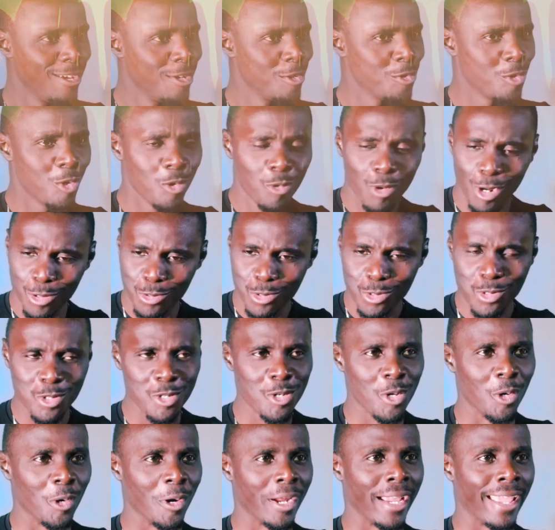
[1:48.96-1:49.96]
Tulikuwa tu
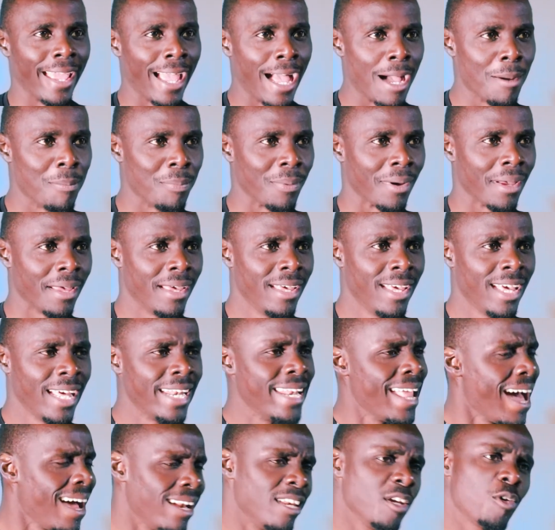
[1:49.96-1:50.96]
tunaongea hapa.
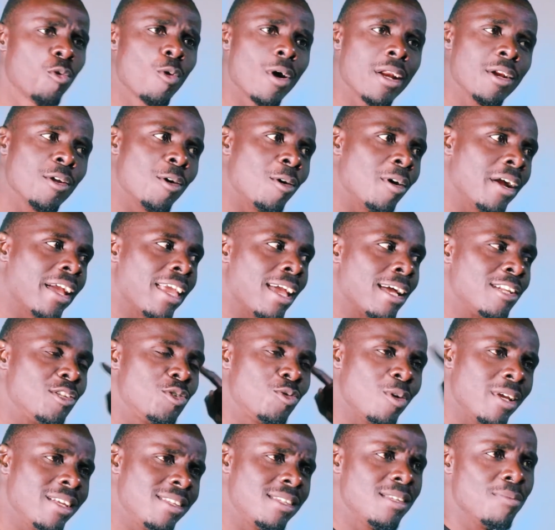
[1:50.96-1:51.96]
Na alikuwa anaongea
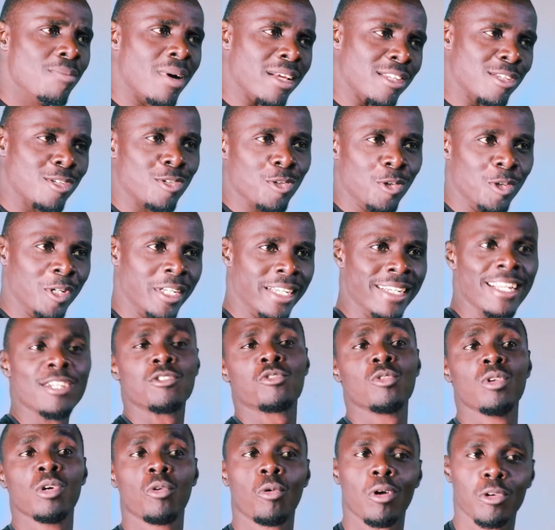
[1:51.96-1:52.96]
juu hizi mastori na
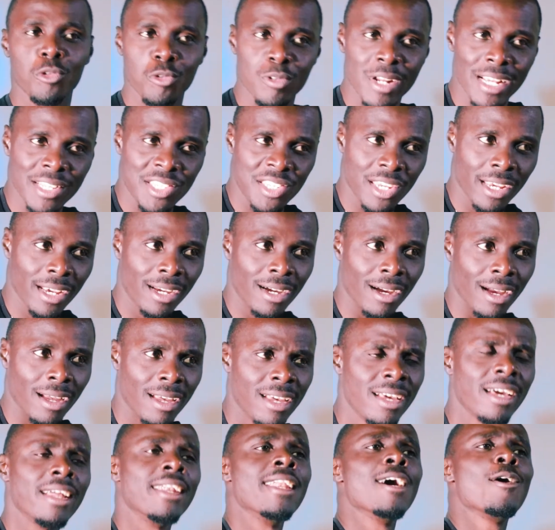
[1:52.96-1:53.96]
tulikuwa tunacheka.
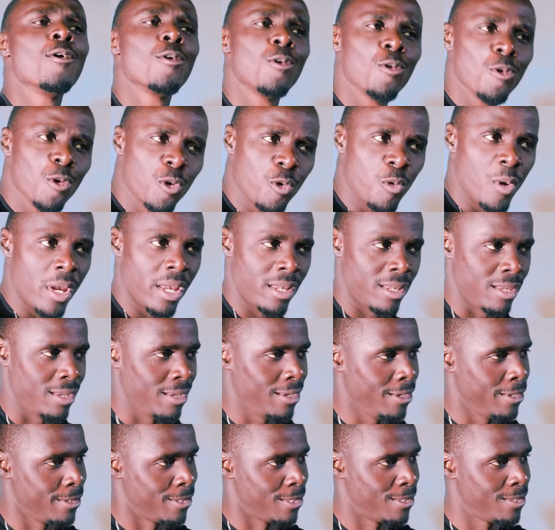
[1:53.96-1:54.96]
Now look where
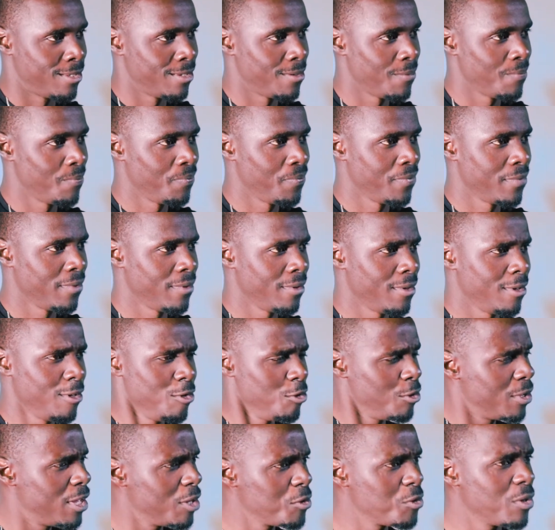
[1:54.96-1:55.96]
he is.
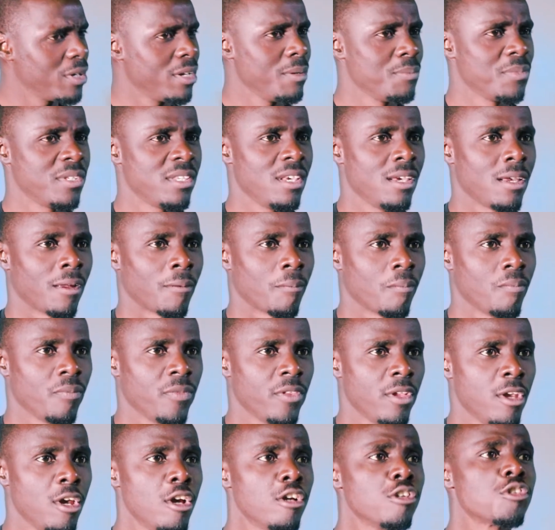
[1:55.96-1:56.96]
You get what I'm saying?
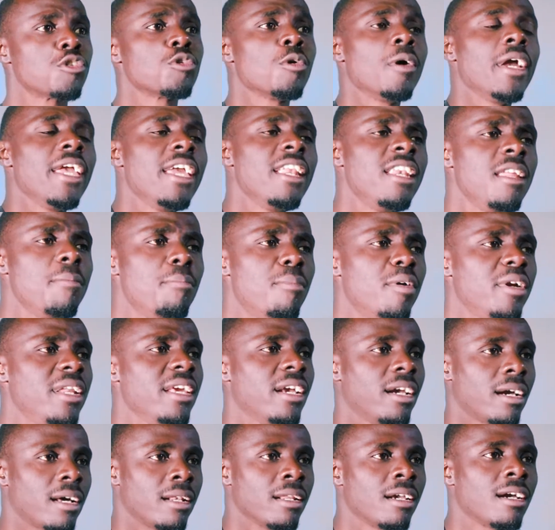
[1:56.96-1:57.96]
So anybody
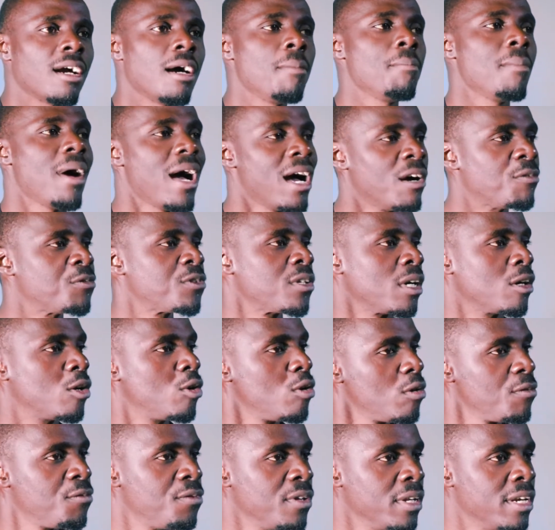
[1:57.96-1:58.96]
can come after
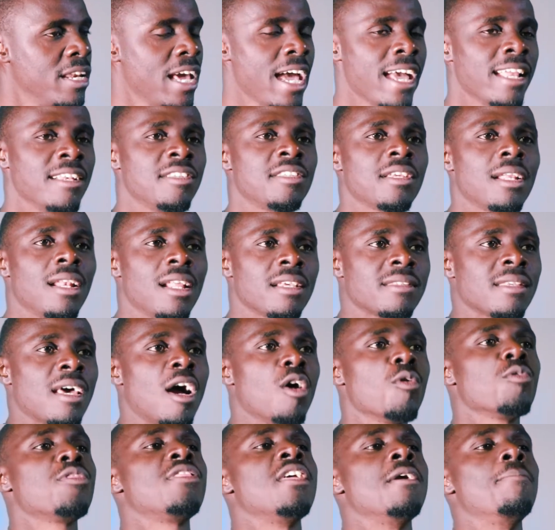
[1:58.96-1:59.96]
COVID and tell us
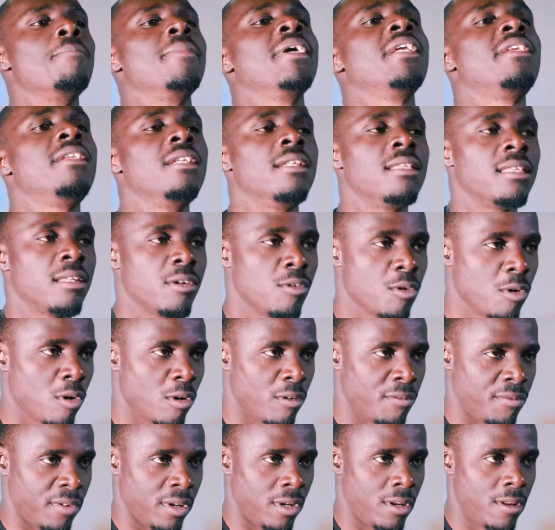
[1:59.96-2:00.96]
how they made it through
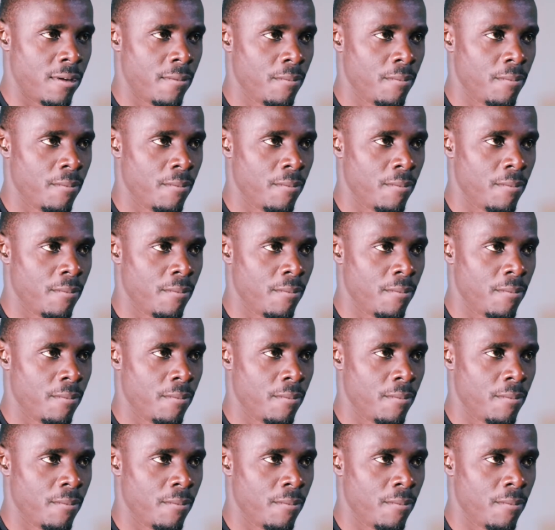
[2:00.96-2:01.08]
COVID.